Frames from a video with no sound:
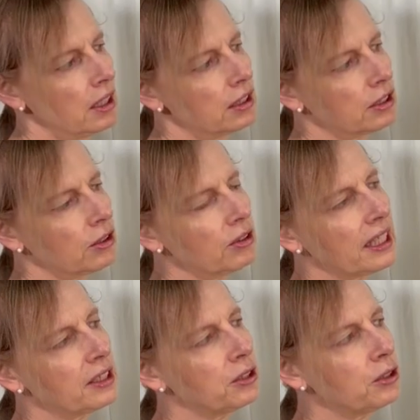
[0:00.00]
so
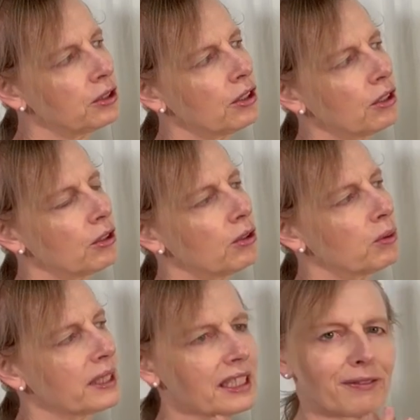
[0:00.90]
that you know
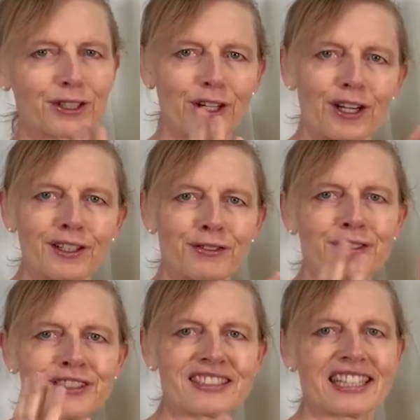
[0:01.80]
when the
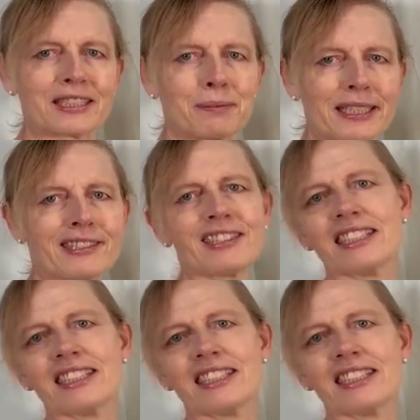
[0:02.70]
photographer takes picture,